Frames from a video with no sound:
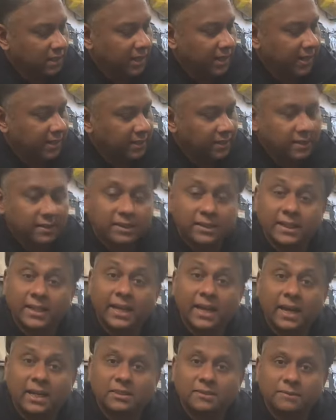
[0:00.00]
and
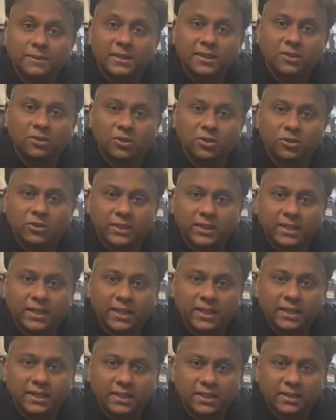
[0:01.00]
they asked me, do you need
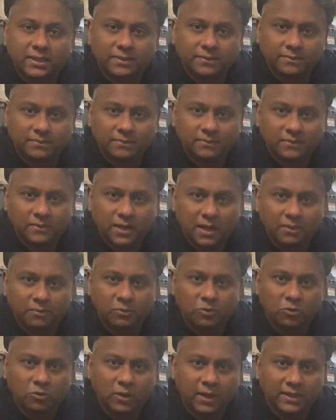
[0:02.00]
a AdBlue?